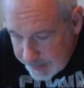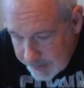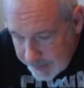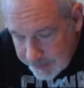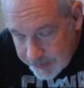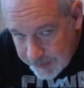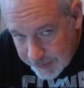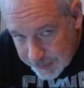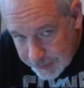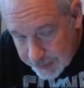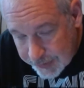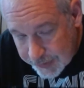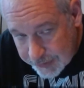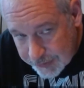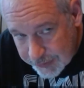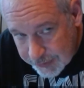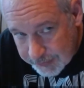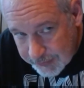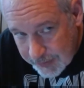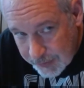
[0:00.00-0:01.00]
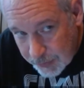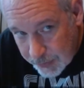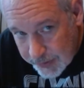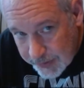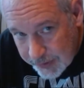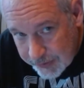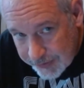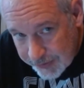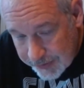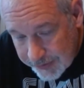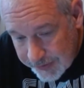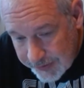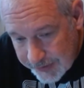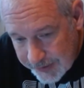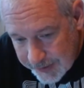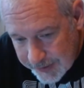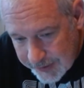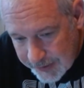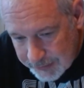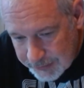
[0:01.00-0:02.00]
it is this creature. Maybe what else is in
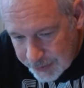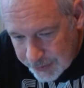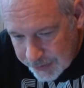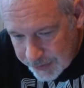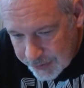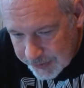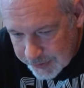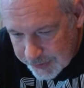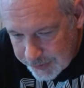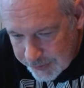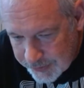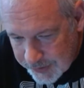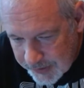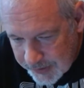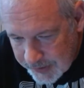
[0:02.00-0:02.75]
here that I'm turning loose?